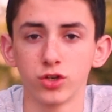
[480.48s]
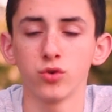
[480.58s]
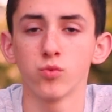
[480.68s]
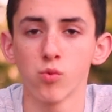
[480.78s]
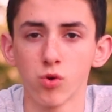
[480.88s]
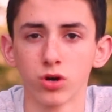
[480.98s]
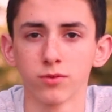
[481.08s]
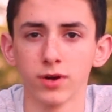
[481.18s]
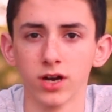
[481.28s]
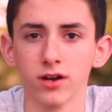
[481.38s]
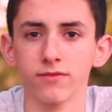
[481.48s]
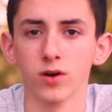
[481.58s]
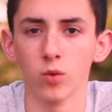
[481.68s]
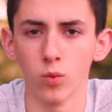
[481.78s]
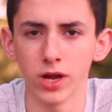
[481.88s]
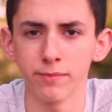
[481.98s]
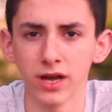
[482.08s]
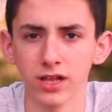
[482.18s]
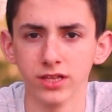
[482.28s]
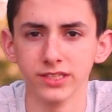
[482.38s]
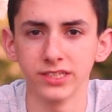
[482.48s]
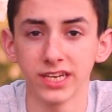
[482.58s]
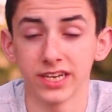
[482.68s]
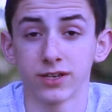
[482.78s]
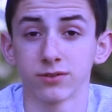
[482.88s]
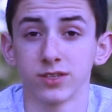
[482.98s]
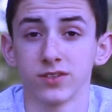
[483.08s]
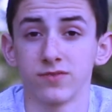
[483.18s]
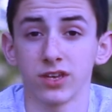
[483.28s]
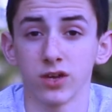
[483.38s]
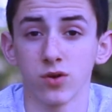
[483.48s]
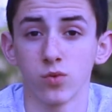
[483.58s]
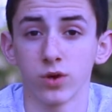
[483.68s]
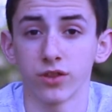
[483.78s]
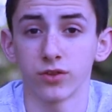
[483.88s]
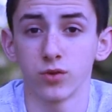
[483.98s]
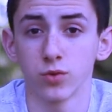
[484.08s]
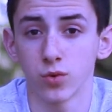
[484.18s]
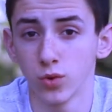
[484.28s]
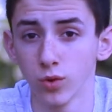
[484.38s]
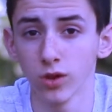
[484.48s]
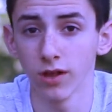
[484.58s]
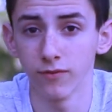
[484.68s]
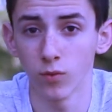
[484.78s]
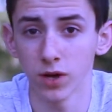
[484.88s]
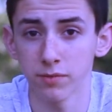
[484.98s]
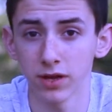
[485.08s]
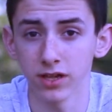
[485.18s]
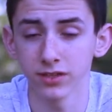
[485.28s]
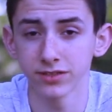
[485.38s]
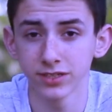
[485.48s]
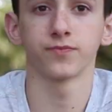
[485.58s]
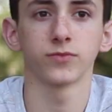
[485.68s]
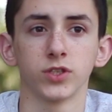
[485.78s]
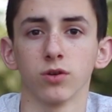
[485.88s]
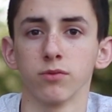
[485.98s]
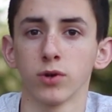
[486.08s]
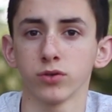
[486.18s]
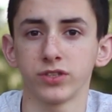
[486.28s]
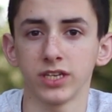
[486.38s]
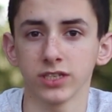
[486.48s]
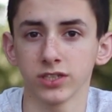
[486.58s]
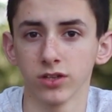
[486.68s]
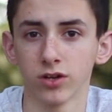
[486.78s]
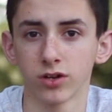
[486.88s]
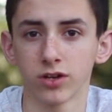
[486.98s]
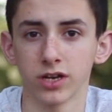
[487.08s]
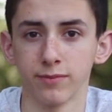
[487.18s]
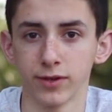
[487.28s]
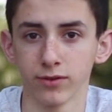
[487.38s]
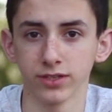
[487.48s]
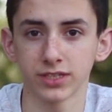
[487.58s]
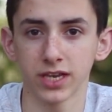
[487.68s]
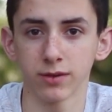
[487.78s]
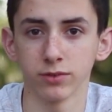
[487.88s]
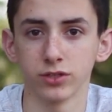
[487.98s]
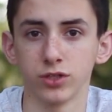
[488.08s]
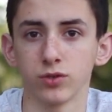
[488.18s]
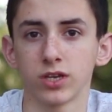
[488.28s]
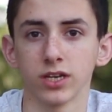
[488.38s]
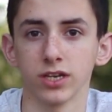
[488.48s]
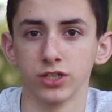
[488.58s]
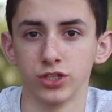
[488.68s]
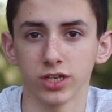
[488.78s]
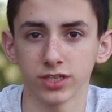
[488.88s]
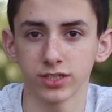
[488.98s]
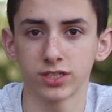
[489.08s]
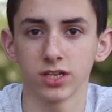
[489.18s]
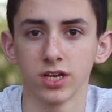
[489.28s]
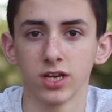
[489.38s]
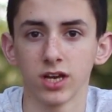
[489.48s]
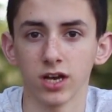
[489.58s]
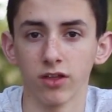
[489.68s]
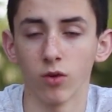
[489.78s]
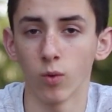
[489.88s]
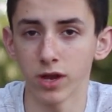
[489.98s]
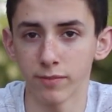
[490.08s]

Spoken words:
too warm of a white balance, and here's this video with too cool of a white balance. So on most DSLR and mirrorless cameras, you can adjust the white